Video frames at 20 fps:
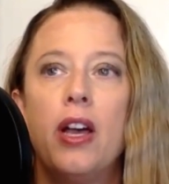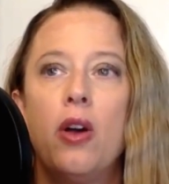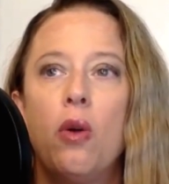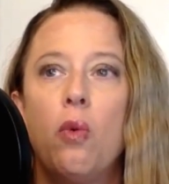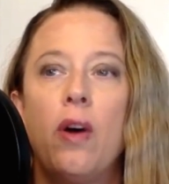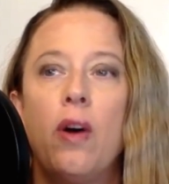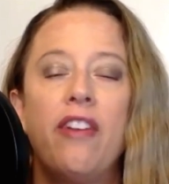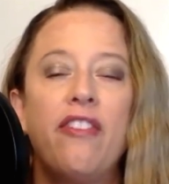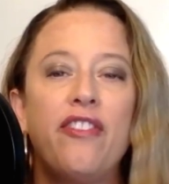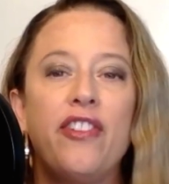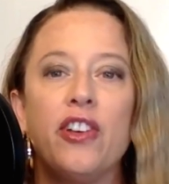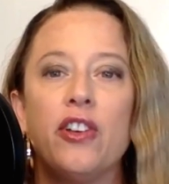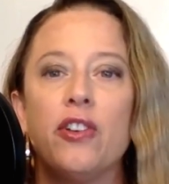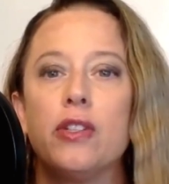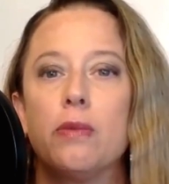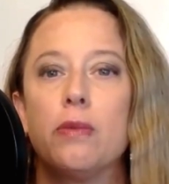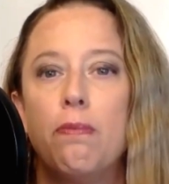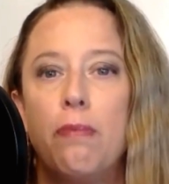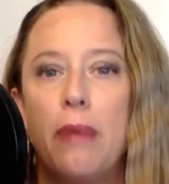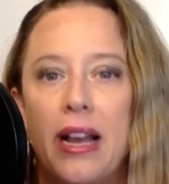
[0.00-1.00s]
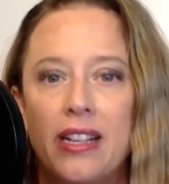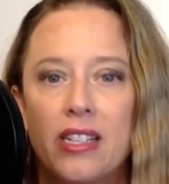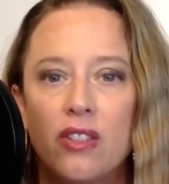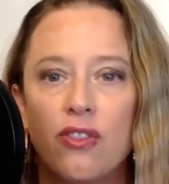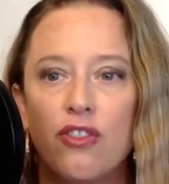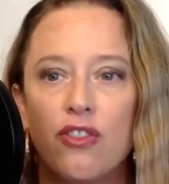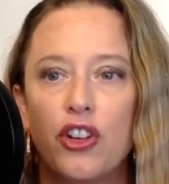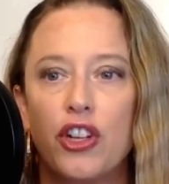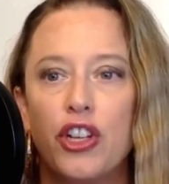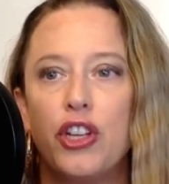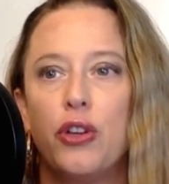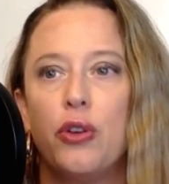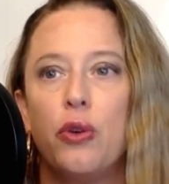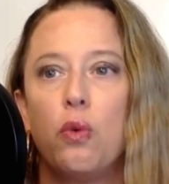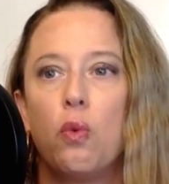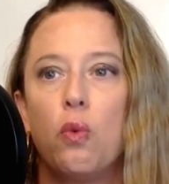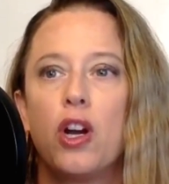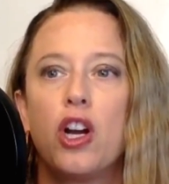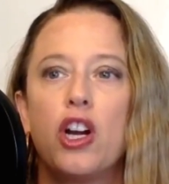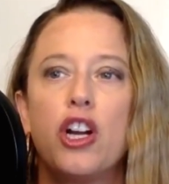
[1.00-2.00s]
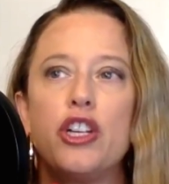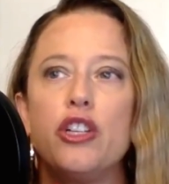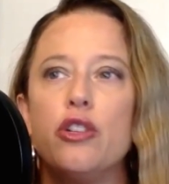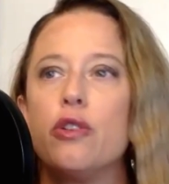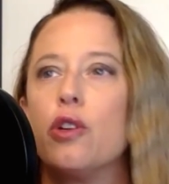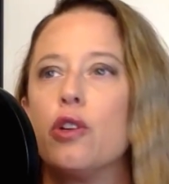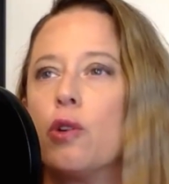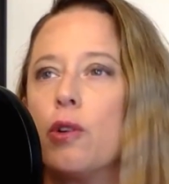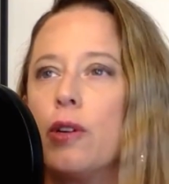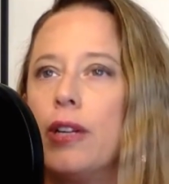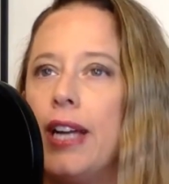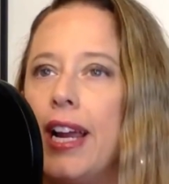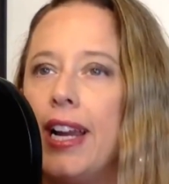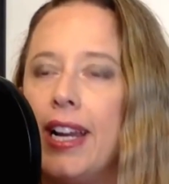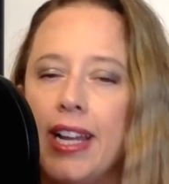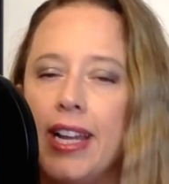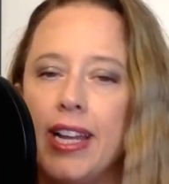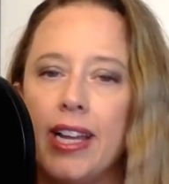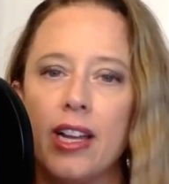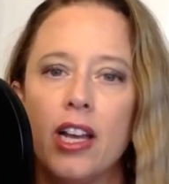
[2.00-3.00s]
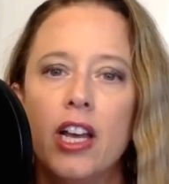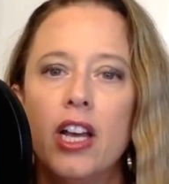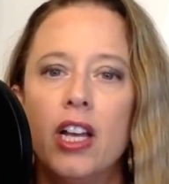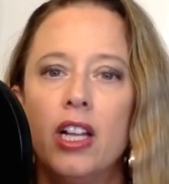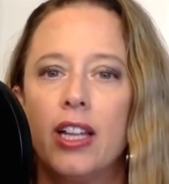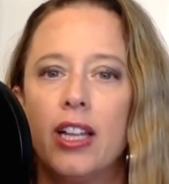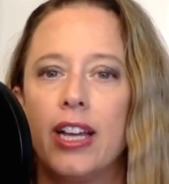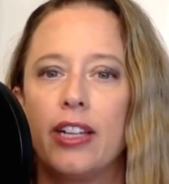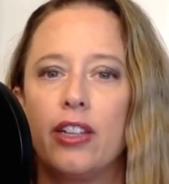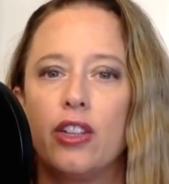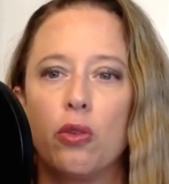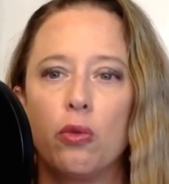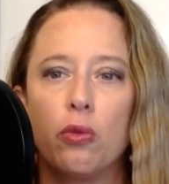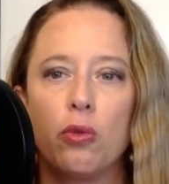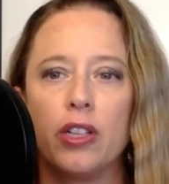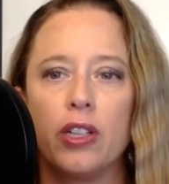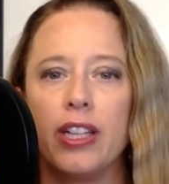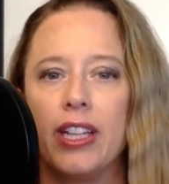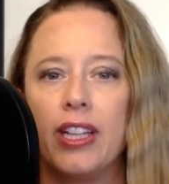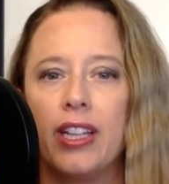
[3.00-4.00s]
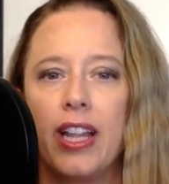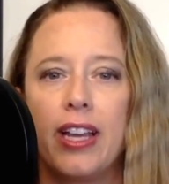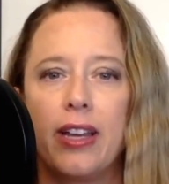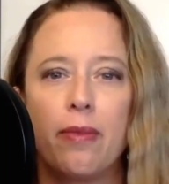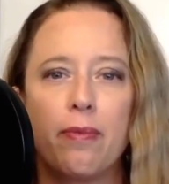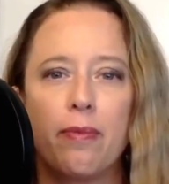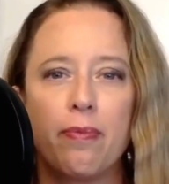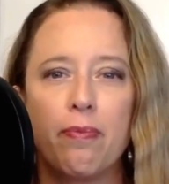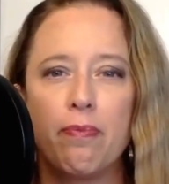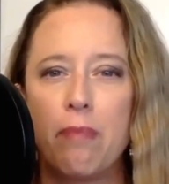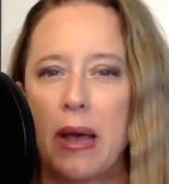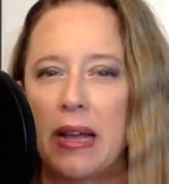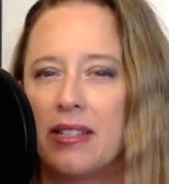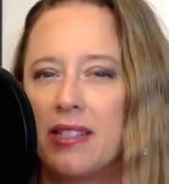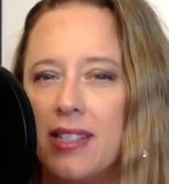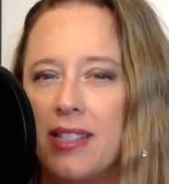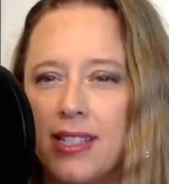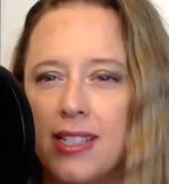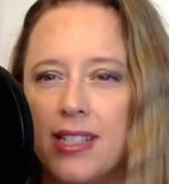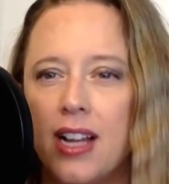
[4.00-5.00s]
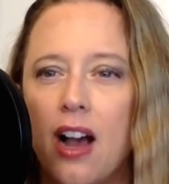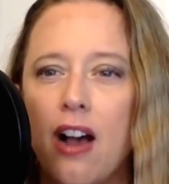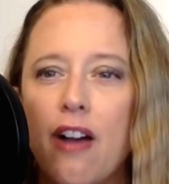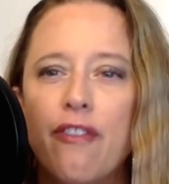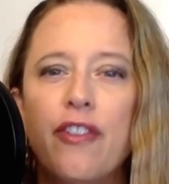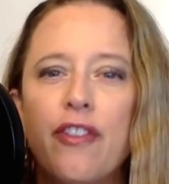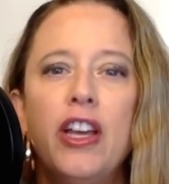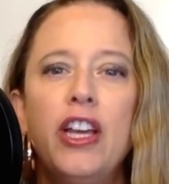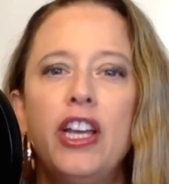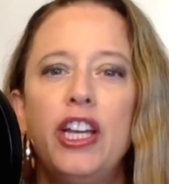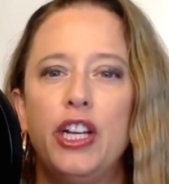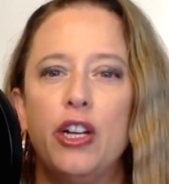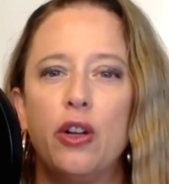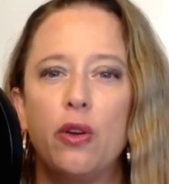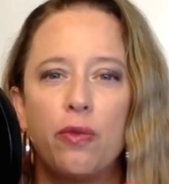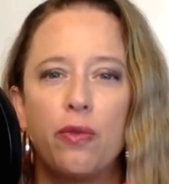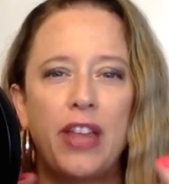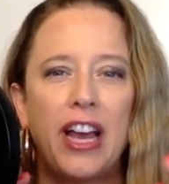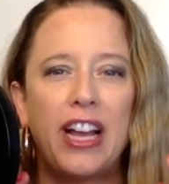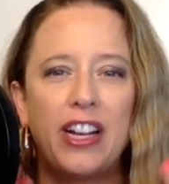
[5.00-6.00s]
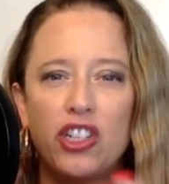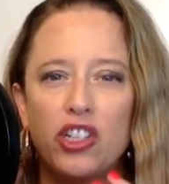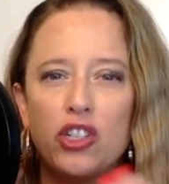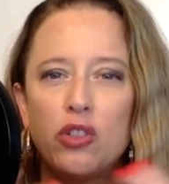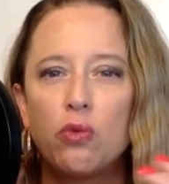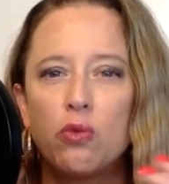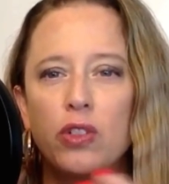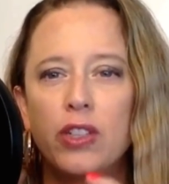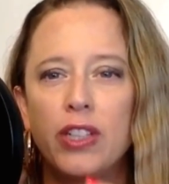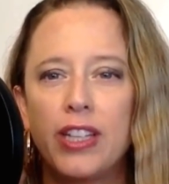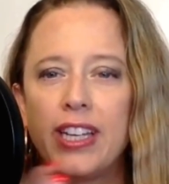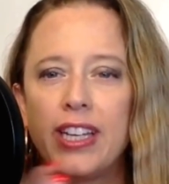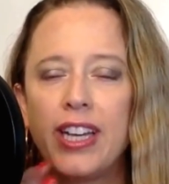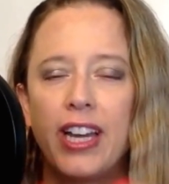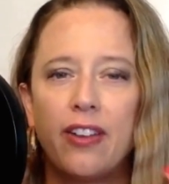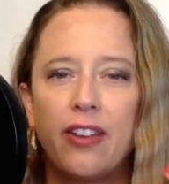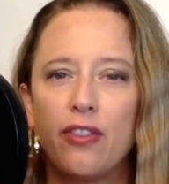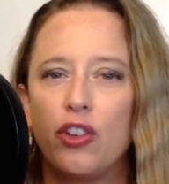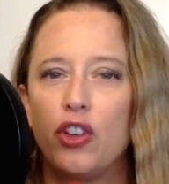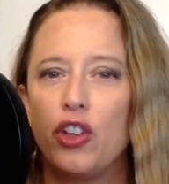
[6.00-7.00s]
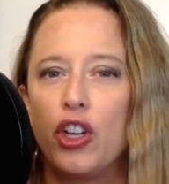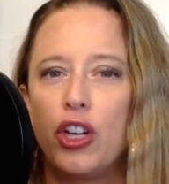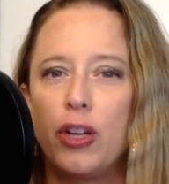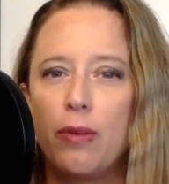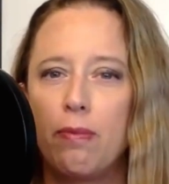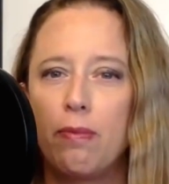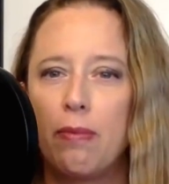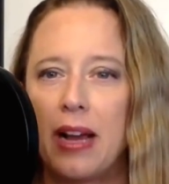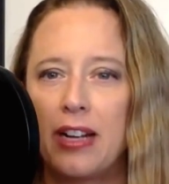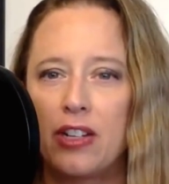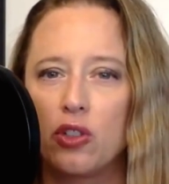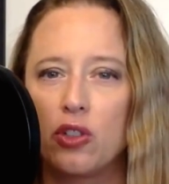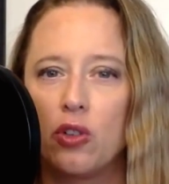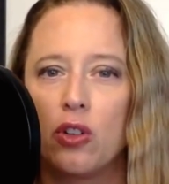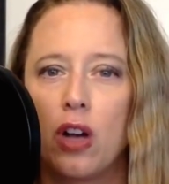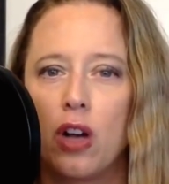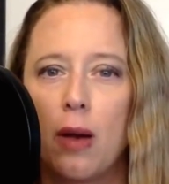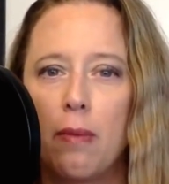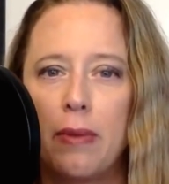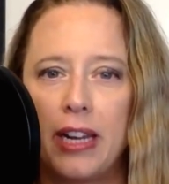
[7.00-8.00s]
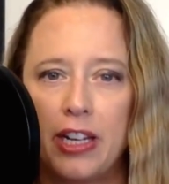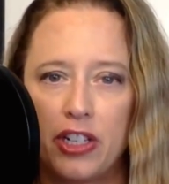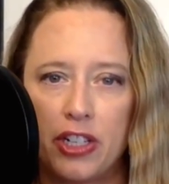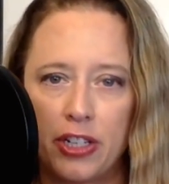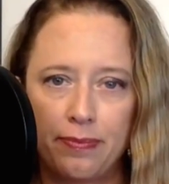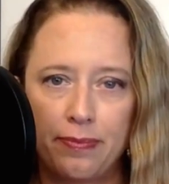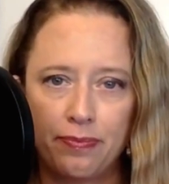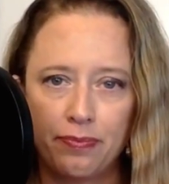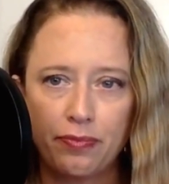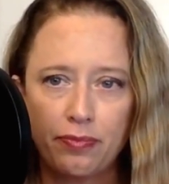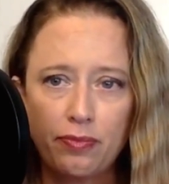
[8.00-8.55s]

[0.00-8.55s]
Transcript: What feels best for you? Where are you creating like the really like best stuff? That just really kind of good magical combination.